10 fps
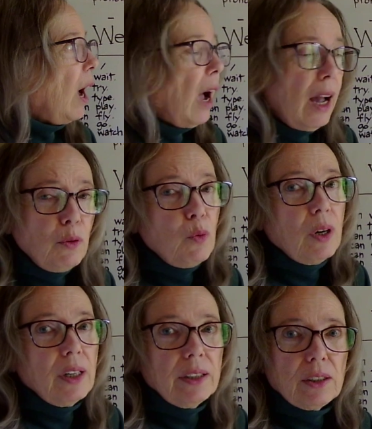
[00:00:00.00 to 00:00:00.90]
I
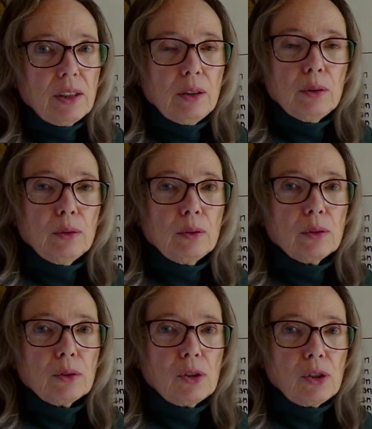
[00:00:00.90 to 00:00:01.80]
want to
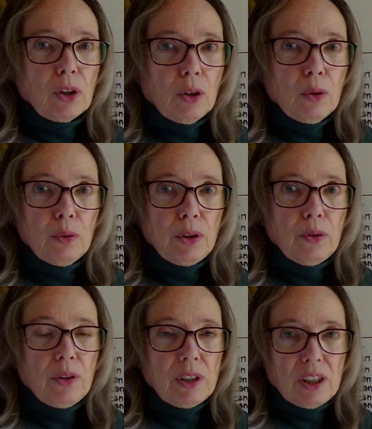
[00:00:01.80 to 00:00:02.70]
show
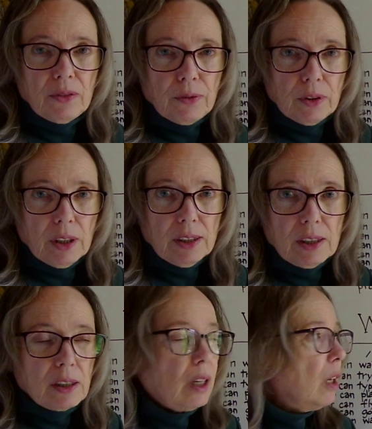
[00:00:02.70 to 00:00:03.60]
you the
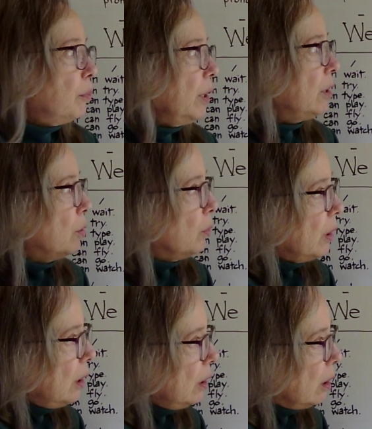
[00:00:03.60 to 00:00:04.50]
difference
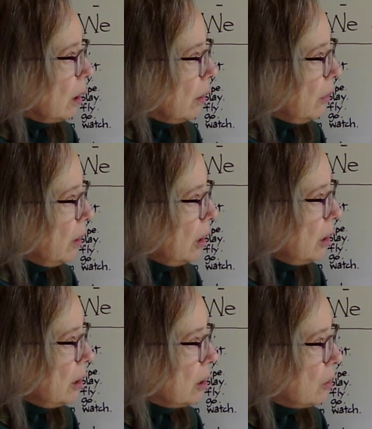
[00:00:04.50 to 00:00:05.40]
between
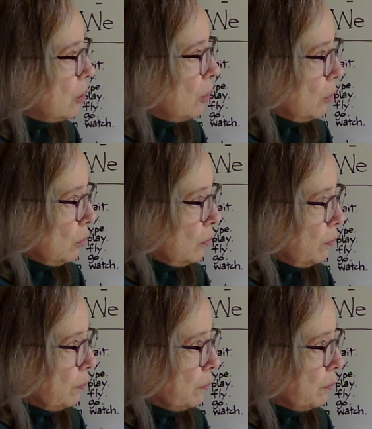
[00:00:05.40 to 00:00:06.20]
these two.